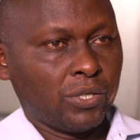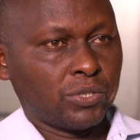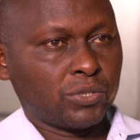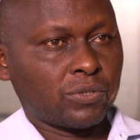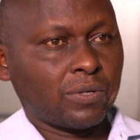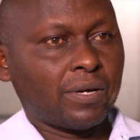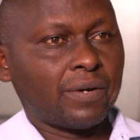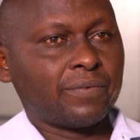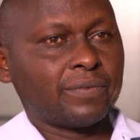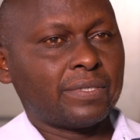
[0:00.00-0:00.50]

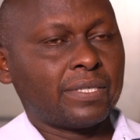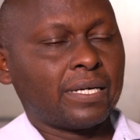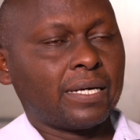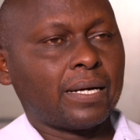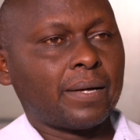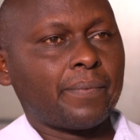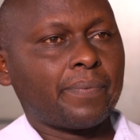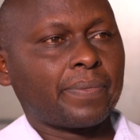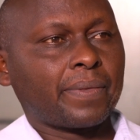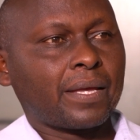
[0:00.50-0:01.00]
So
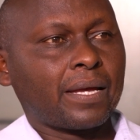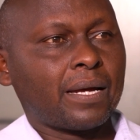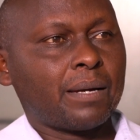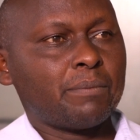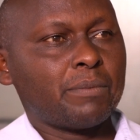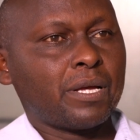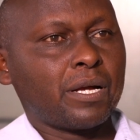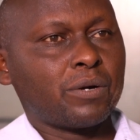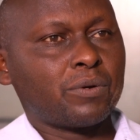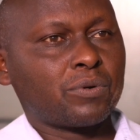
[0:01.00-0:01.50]
after
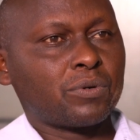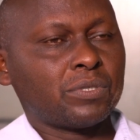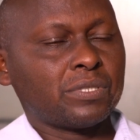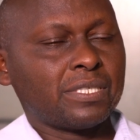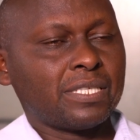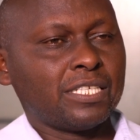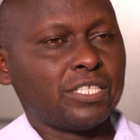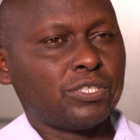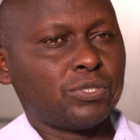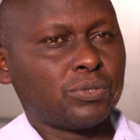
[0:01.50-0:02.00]
coming across
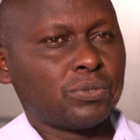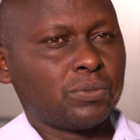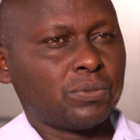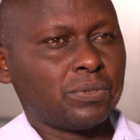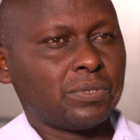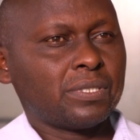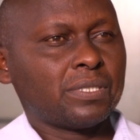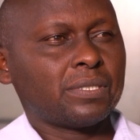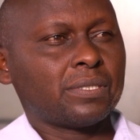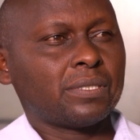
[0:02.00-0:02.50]
these
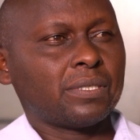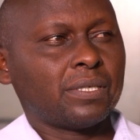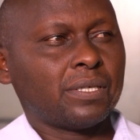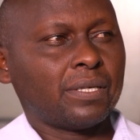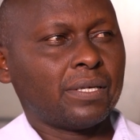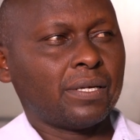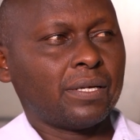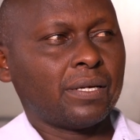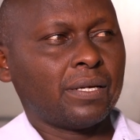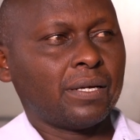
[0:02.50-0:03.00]
tools,
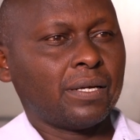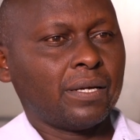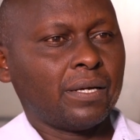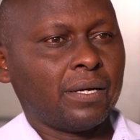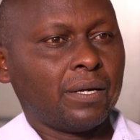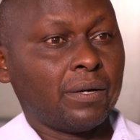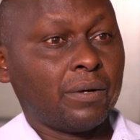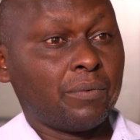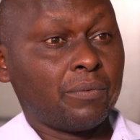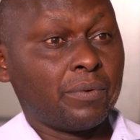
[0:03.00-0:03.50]

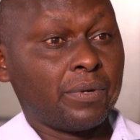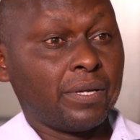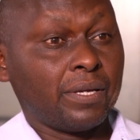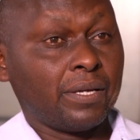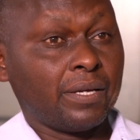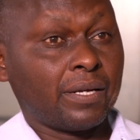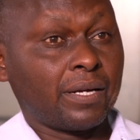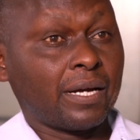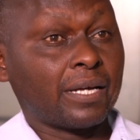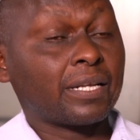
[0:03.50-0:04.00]

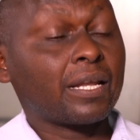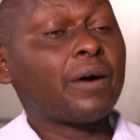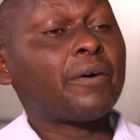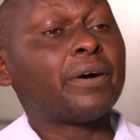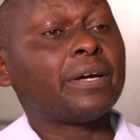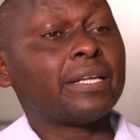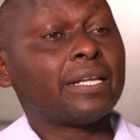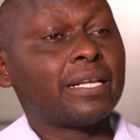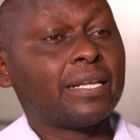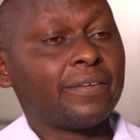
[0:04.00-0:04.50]
we can now
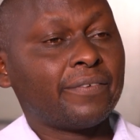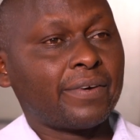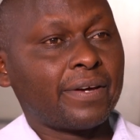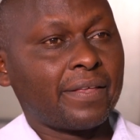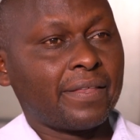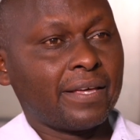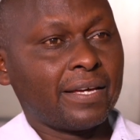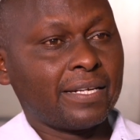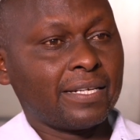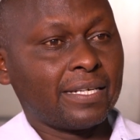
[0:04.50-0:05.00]

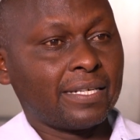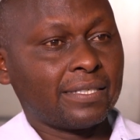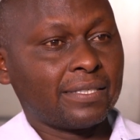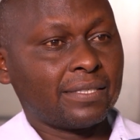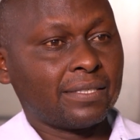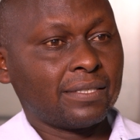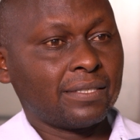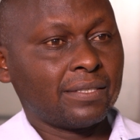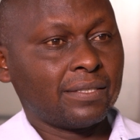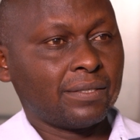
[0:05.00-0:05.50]
identify the
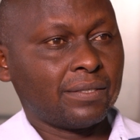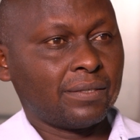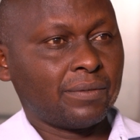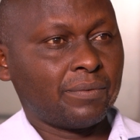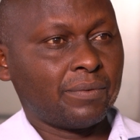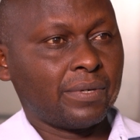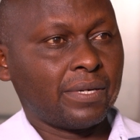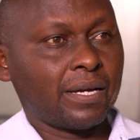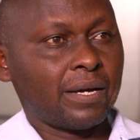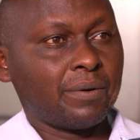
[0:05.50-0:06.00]
areas
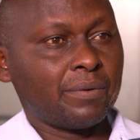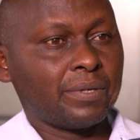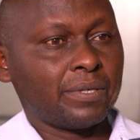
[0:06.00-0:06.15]
where